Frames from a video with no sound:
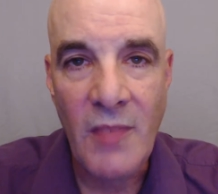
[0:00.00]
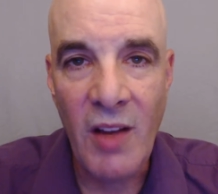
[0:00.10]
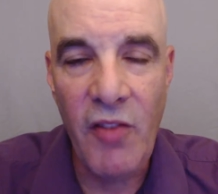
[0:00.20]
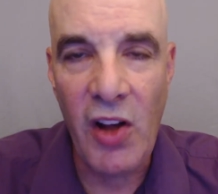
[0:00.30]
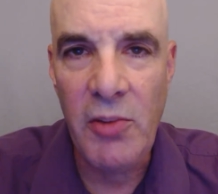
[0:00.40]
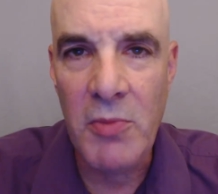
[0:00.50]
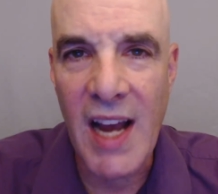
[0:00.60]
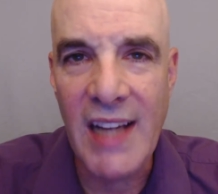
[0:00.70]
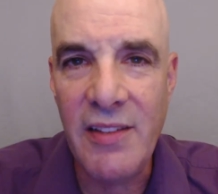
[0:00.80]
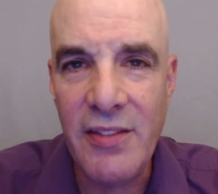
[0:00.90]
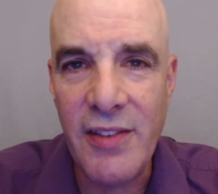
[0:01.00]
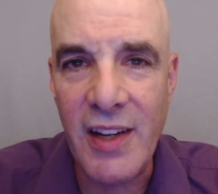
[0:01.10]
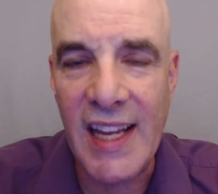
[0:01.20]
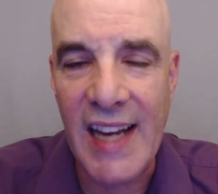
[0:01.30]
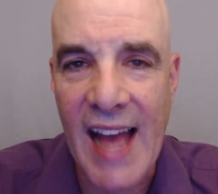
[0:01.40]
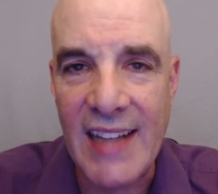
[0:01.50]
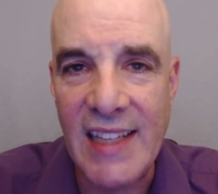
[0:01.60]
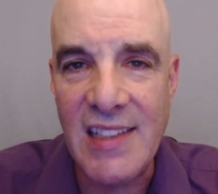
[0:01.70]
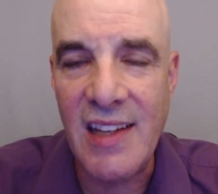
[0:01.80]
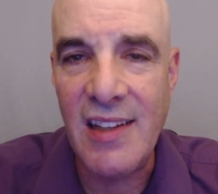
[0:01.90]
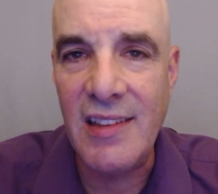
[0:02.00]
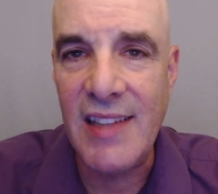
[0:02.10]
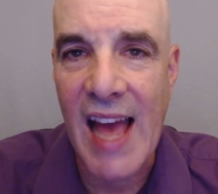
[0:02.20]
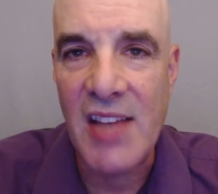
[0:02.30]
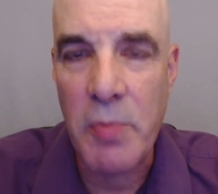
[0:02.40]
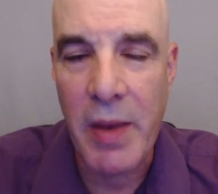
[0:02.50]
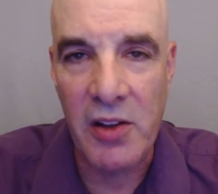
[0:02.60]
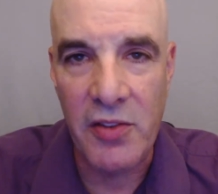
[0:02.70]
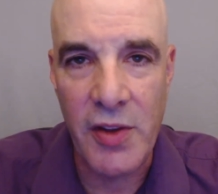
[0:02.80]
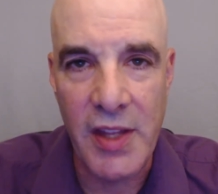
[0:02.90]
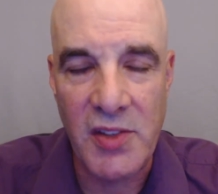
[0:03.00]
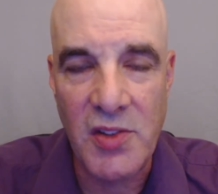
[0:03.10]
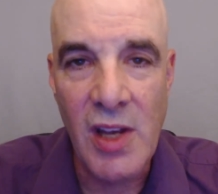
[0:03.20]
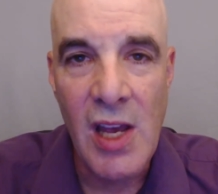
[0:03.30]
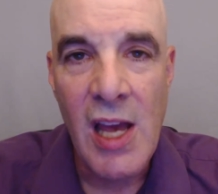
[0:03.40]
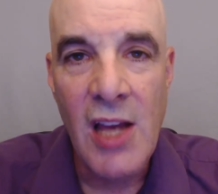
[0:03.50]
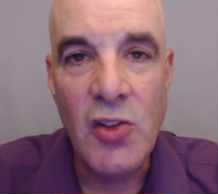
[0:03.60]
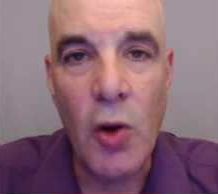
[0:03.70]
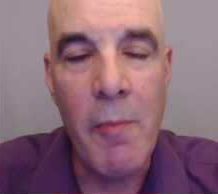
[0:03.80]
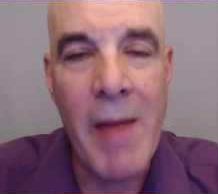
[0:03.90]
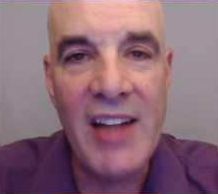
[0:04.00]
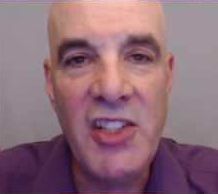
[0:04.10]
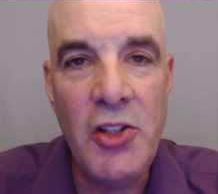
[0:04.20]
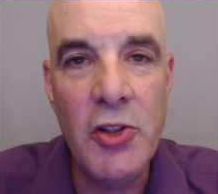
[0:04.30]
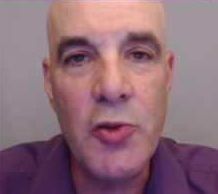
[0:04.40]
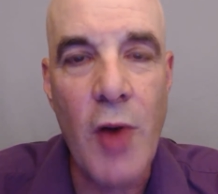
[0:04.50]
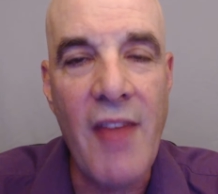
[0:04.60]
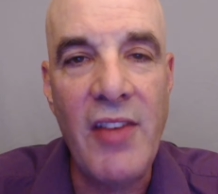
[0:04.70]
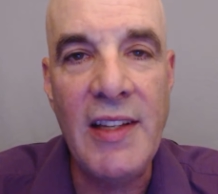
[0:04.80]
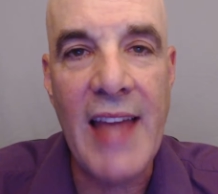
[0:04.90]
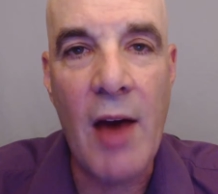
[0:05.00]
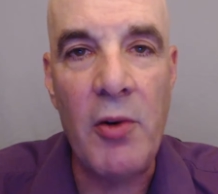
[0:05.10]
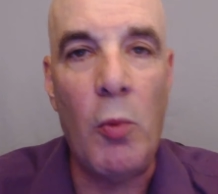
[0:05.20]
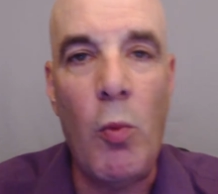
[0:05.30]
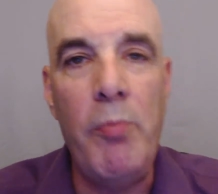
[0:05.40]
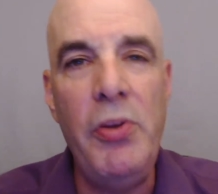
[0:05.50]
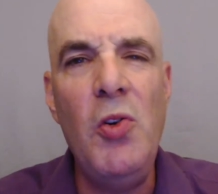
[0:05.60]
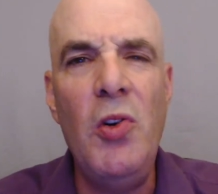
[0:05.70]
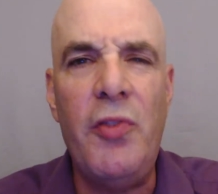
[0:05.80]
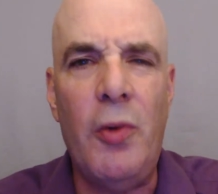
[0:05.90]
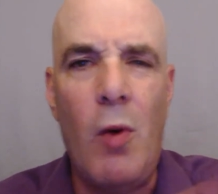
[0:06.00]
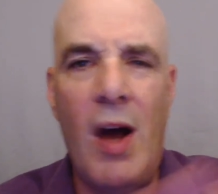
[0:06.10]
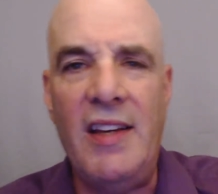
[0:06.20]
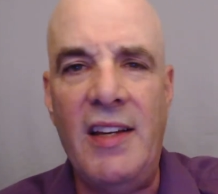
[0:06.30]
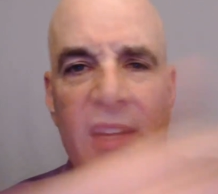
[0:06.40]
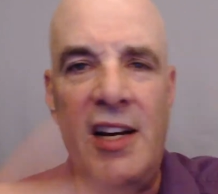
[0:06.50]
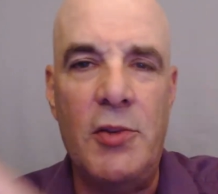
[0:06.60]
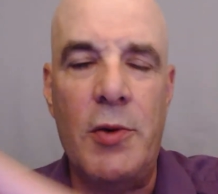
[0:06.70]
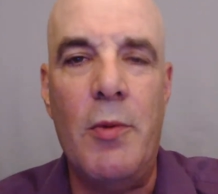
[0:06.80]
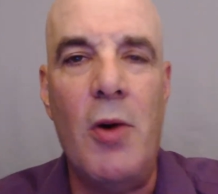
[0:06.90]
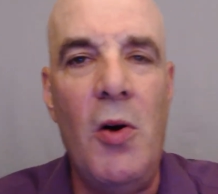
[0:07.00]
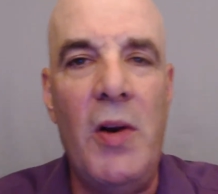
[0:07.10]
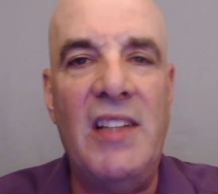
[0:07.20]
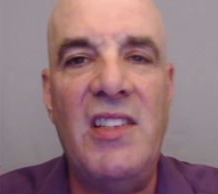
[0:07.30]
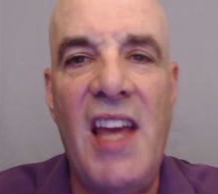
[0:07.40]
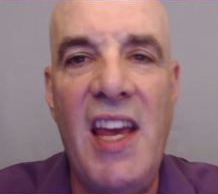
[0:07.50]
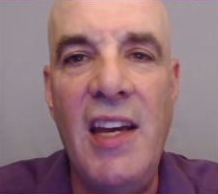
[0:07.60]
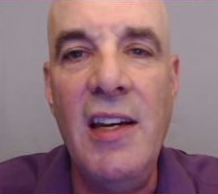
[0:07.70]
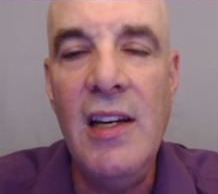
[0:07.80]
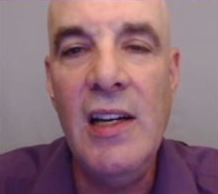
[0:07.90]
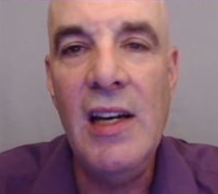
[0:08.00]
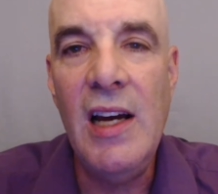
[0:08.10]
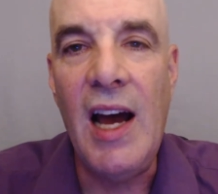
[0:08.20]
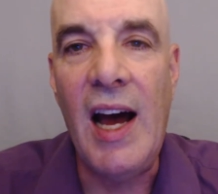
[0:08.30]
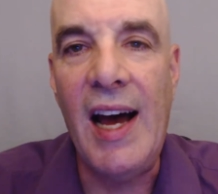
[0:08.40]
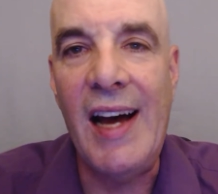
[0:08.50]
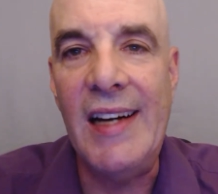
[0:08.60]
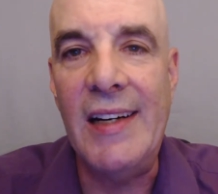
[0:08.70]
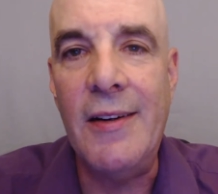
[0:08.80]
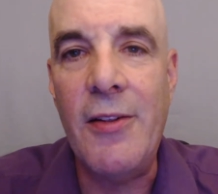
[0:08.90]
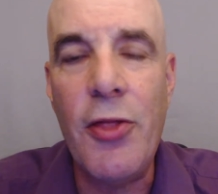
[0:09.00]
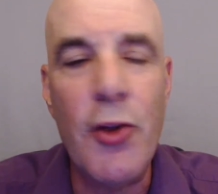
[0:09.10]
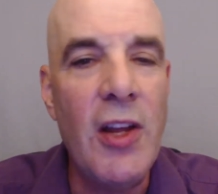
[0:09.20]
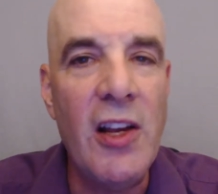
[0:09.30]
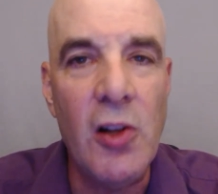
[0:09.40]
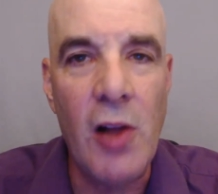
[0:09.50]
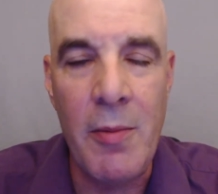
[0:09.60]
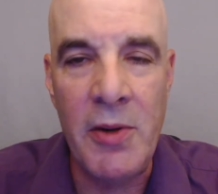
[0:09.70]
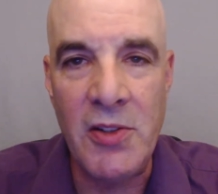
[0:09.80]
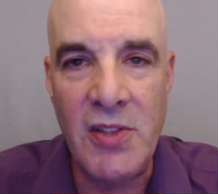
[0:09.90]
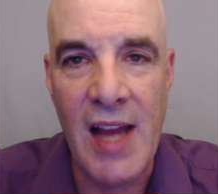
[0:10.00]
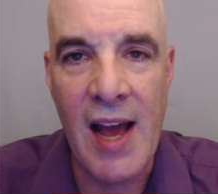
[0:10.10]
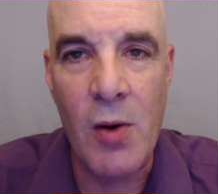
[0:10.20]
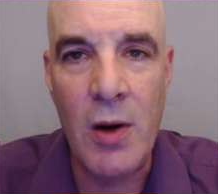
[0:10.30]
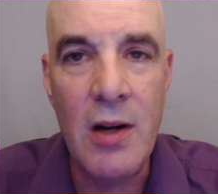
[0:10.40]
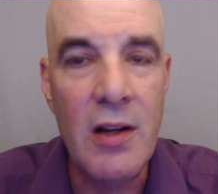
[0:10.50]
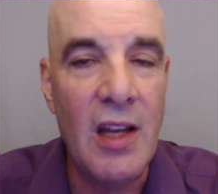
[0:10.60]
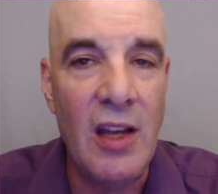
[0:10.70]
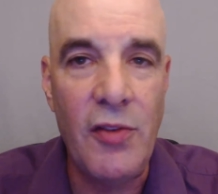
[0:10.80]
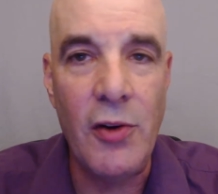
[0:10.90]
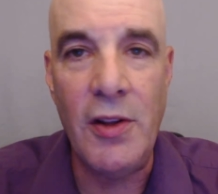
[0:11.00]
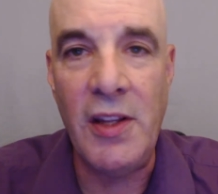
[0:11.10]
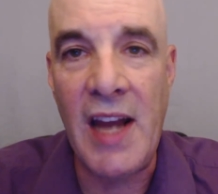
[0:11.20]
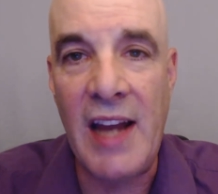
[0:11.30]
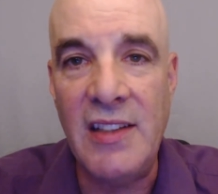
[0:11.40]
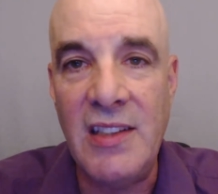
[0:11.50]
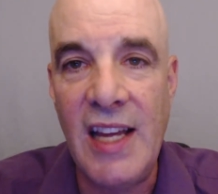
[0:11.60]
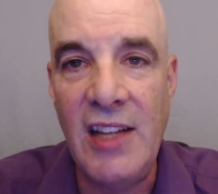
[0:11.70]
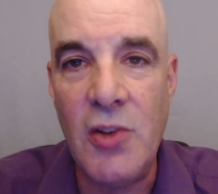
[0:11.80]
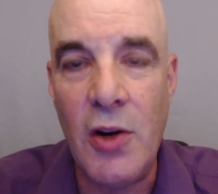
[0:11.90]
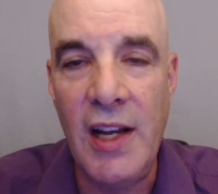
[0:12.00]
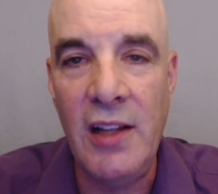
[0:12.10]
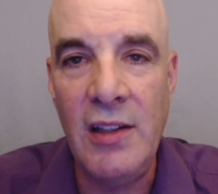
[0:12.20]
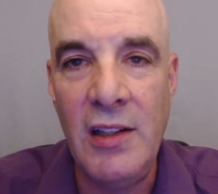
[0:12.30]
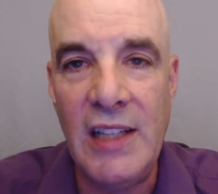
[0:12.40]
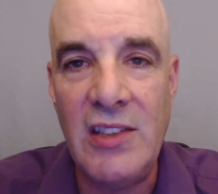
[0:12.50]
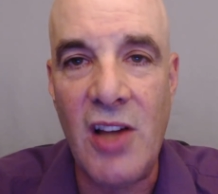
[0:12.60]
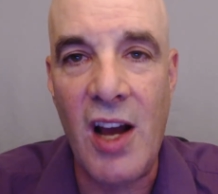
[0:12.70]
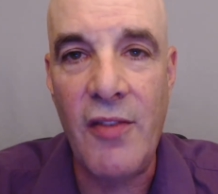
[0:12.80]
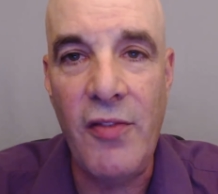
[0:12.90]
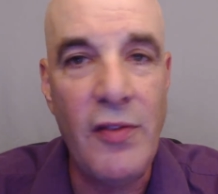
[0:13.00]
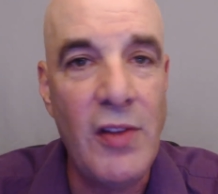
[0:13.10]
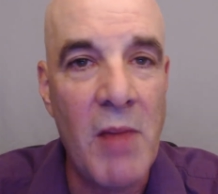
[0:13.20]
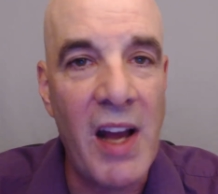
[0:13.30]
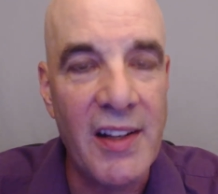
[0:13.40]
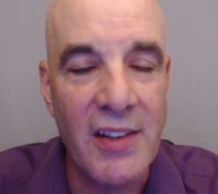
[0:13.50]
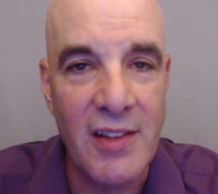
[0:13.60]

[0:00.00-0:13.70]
Volume kind of can act as a gas pedal for this. So imagine you're driving down a beautiful winding country road at say 30 kilometers an hour if you're in the United States, or England, let's talk 50 mile,